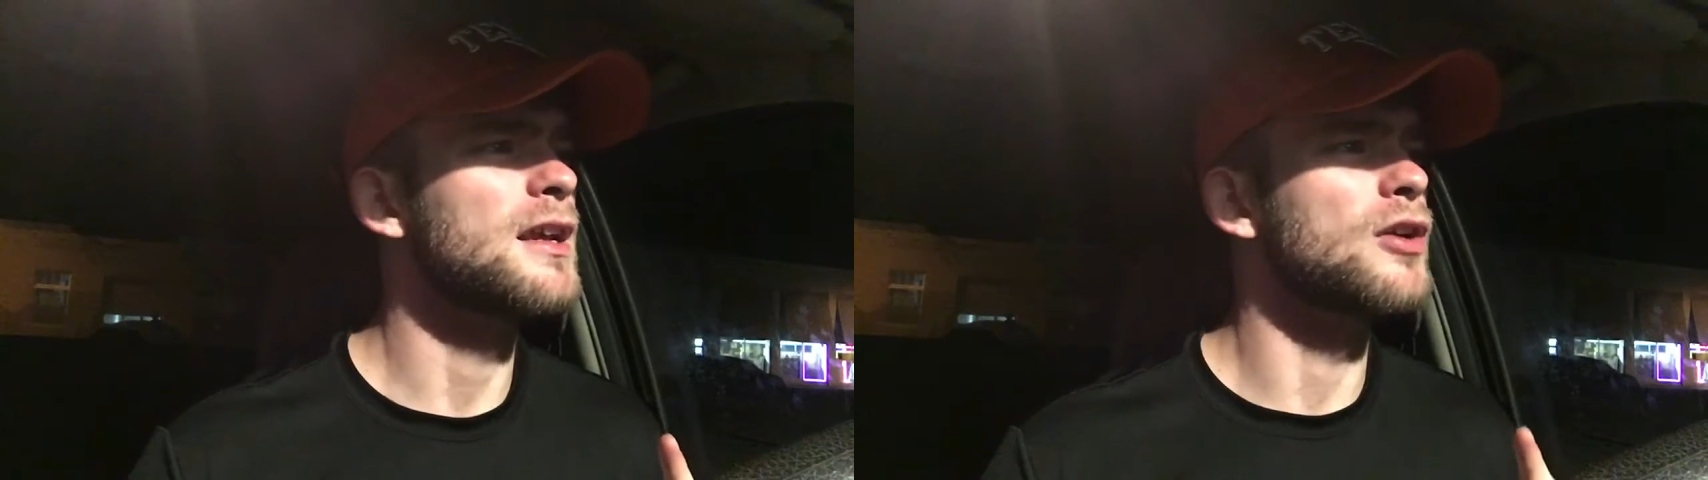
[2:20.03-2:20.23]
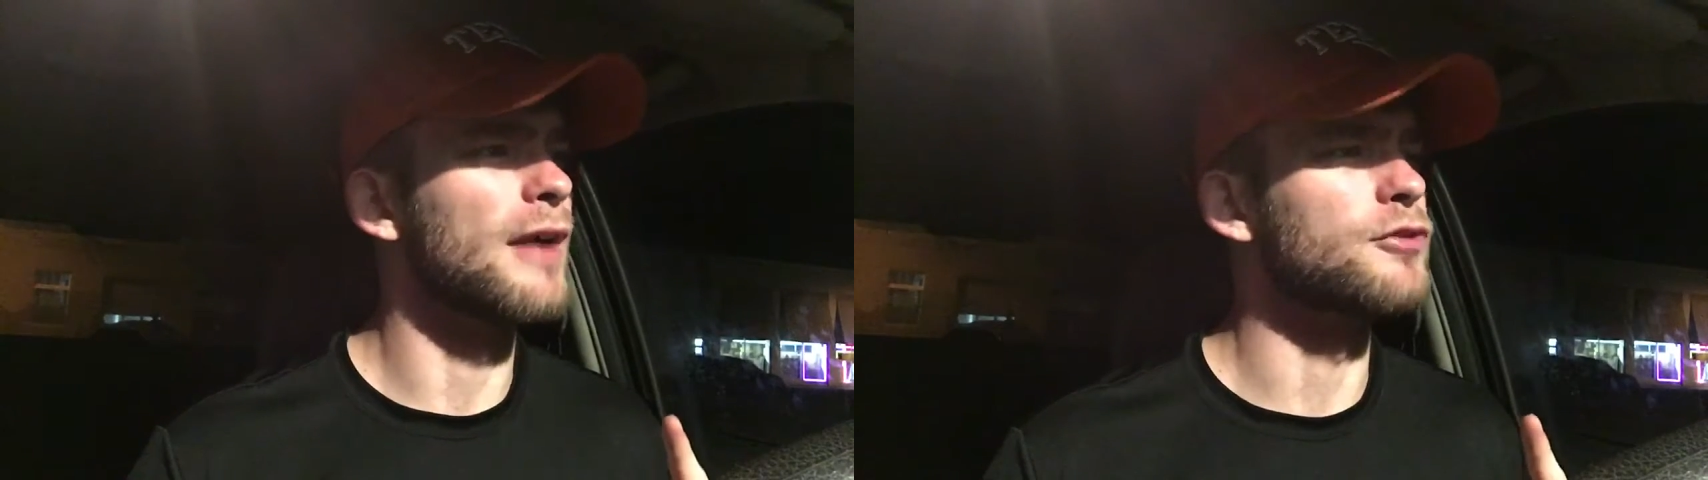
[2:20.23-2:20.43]

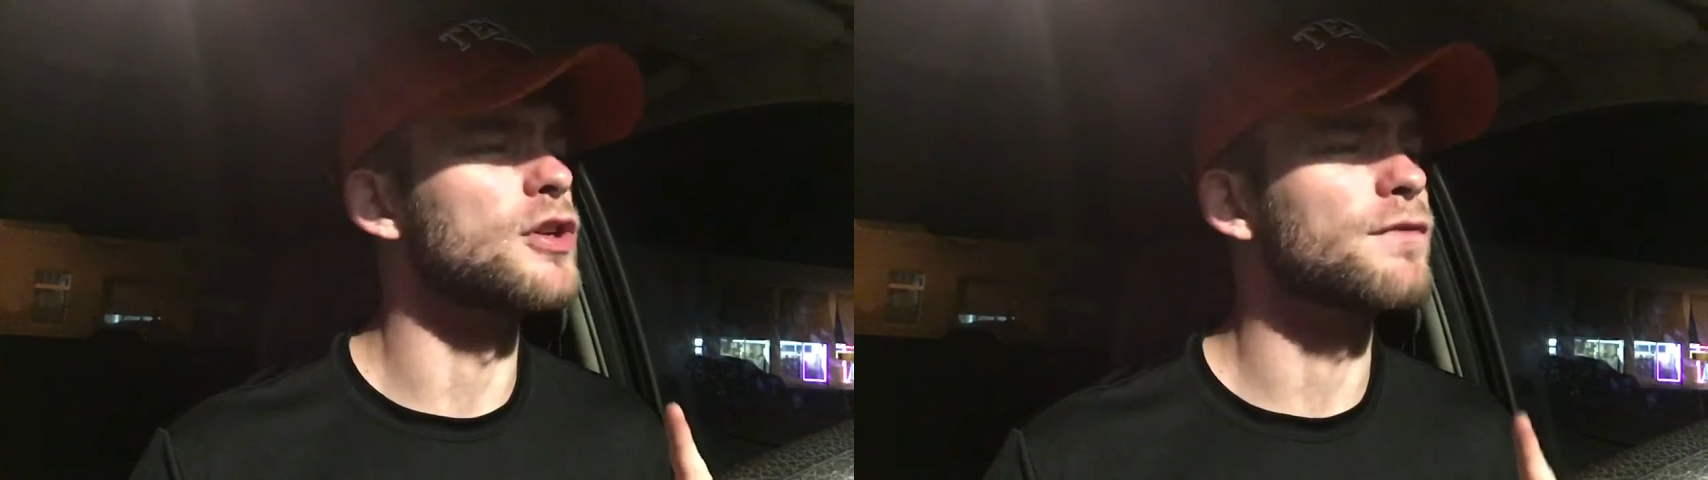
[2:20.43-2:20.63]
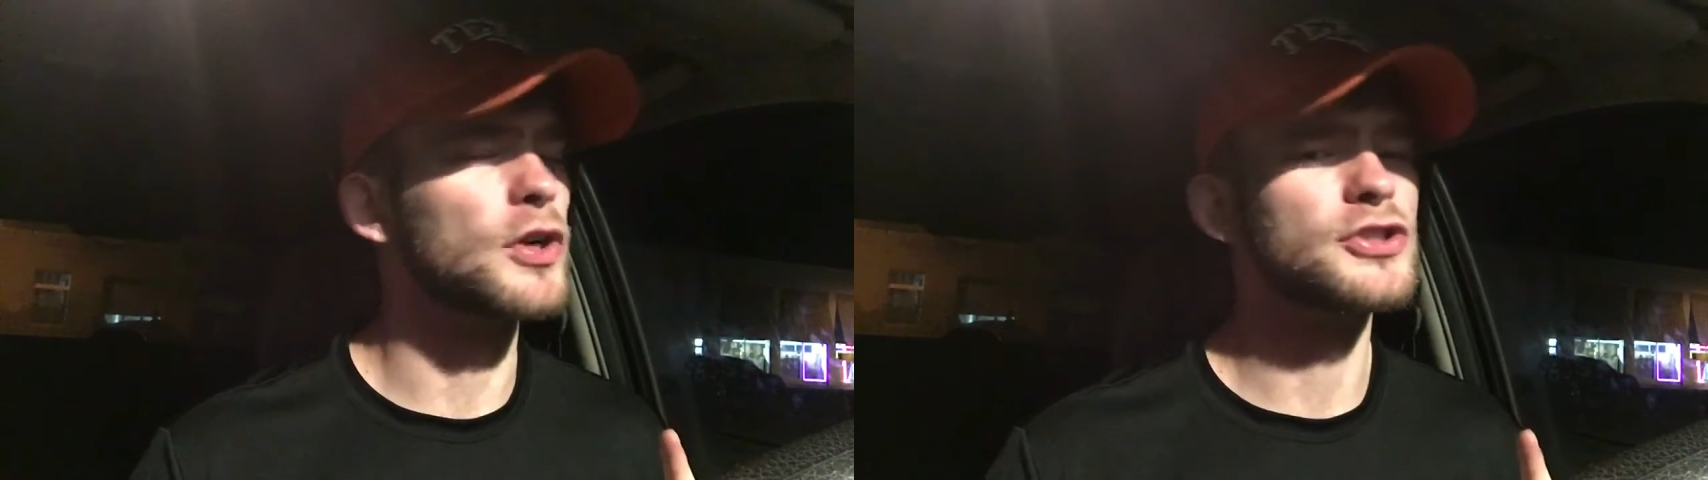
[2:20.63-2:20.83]
or after
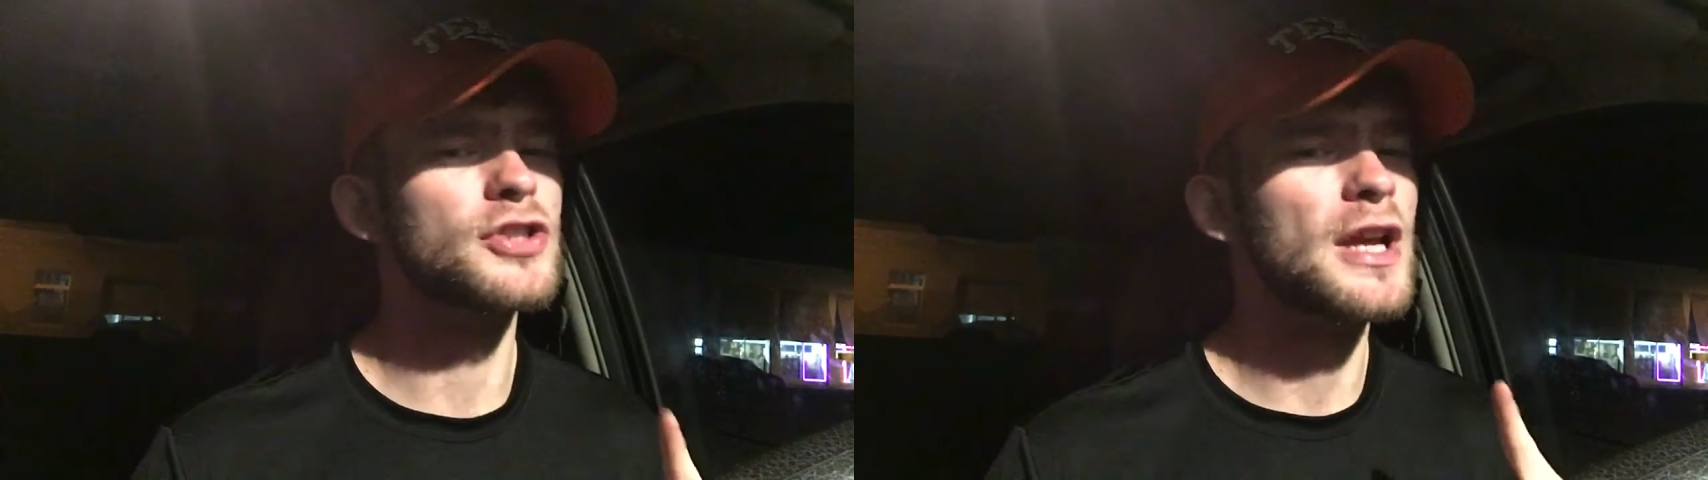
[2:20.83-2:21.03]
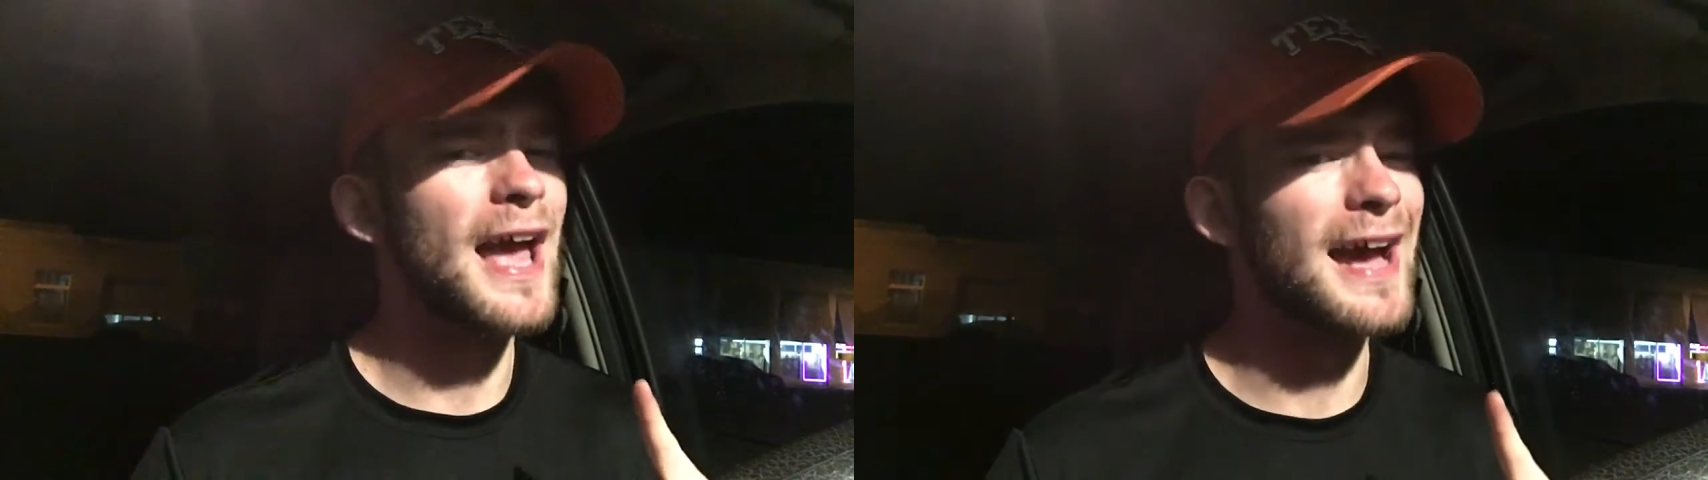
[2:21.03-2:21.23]
your
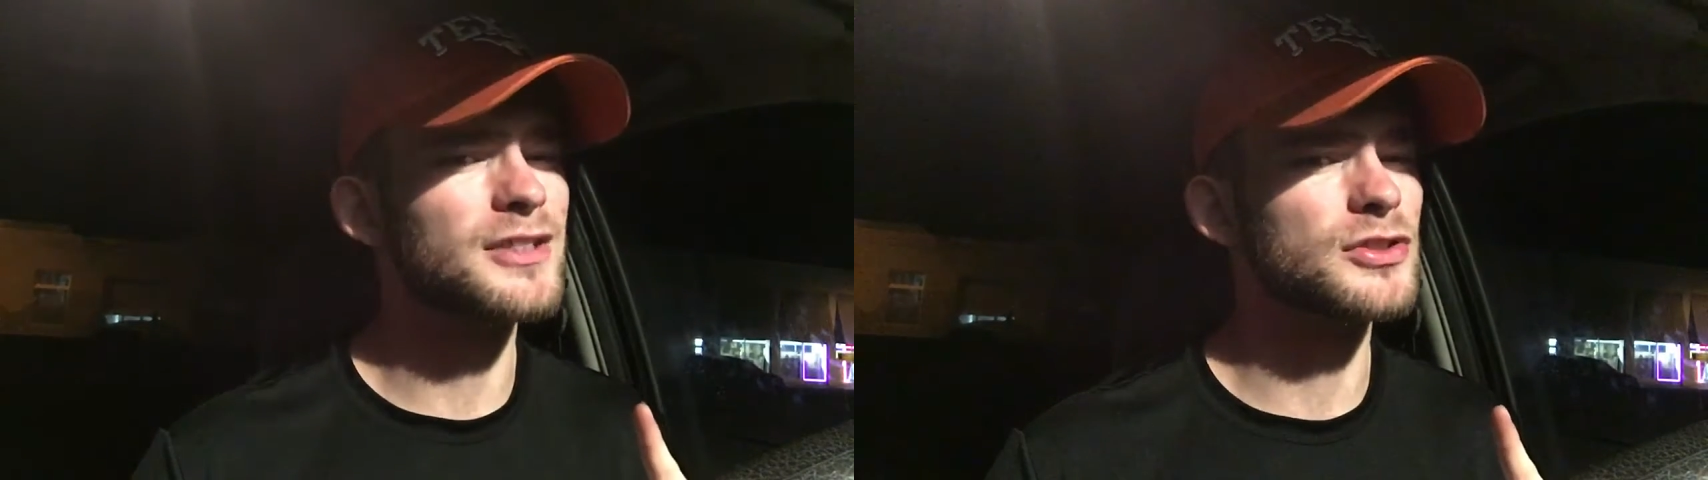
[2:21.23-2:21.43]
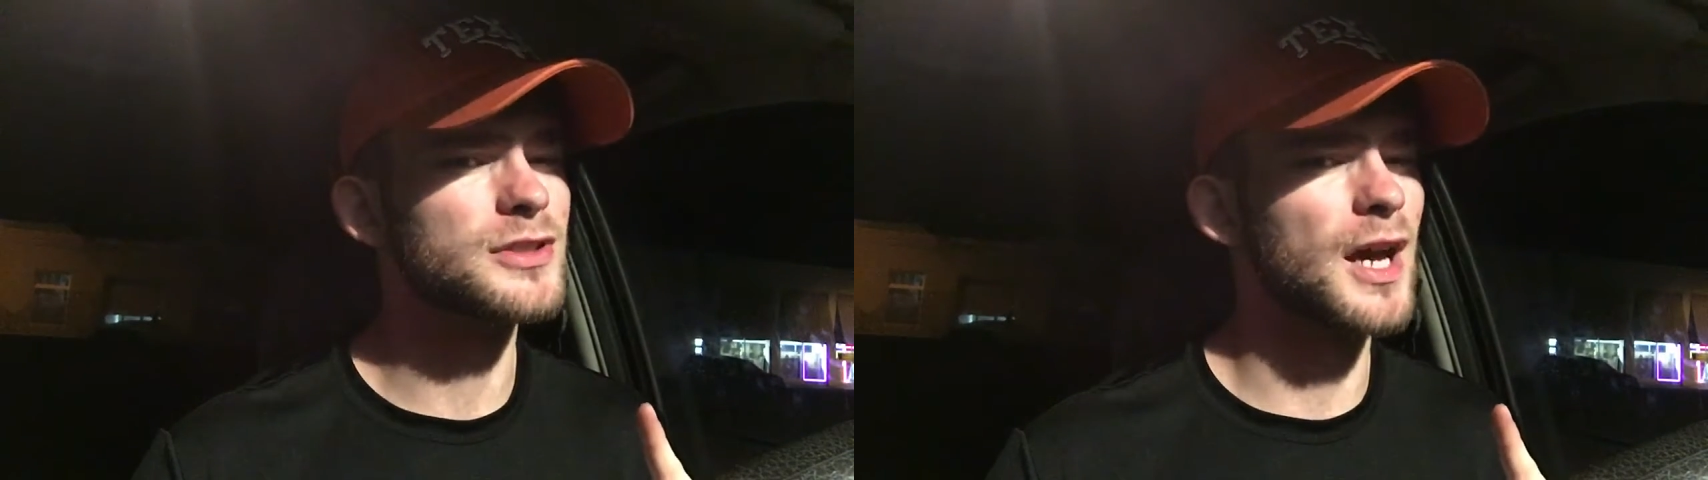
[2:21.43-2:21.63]
first
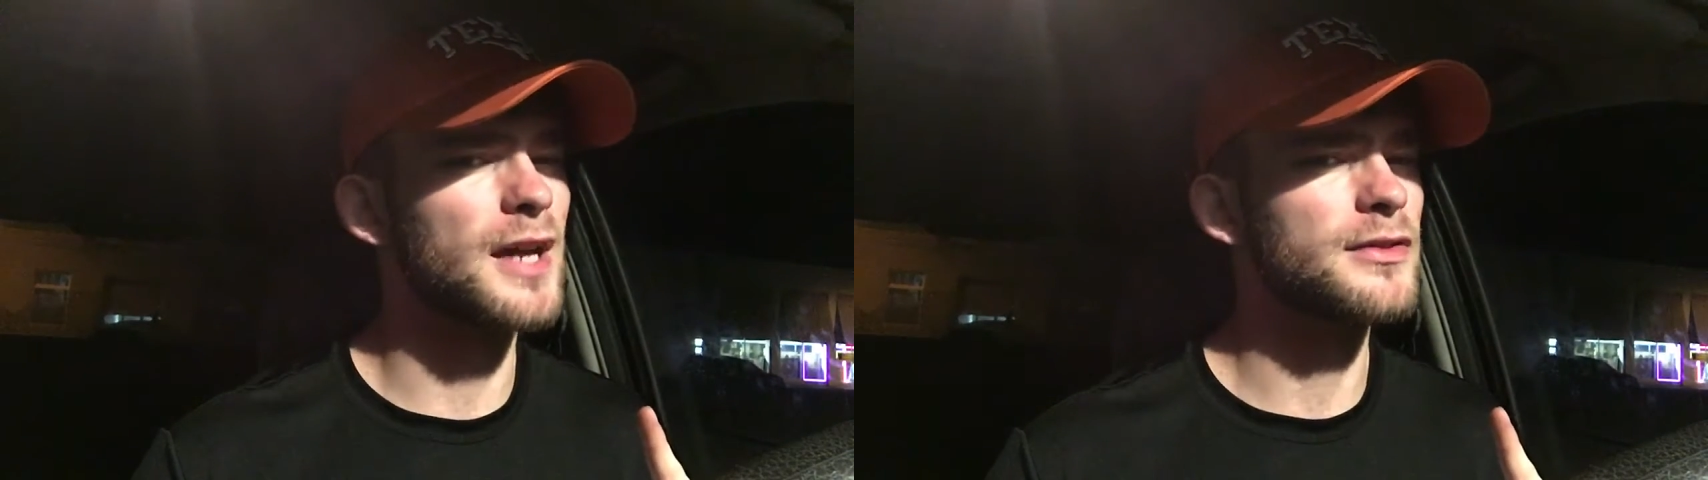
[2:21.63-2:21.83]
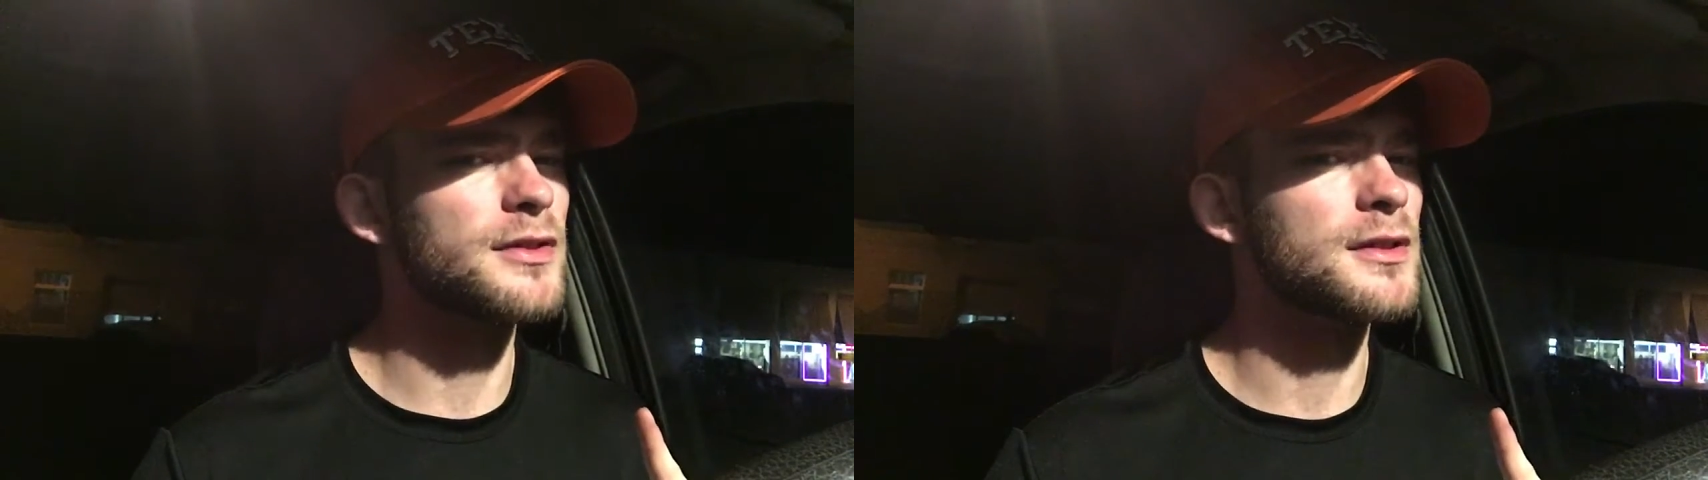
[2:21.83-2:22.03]

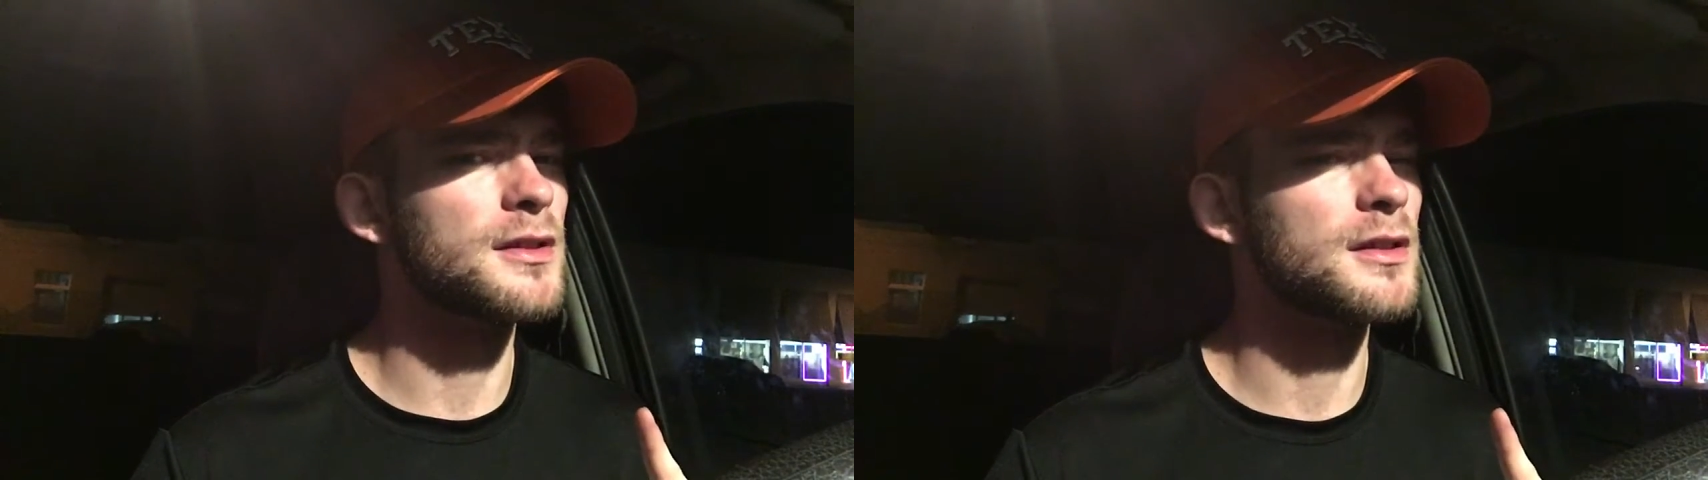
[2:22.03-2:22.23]
exercise,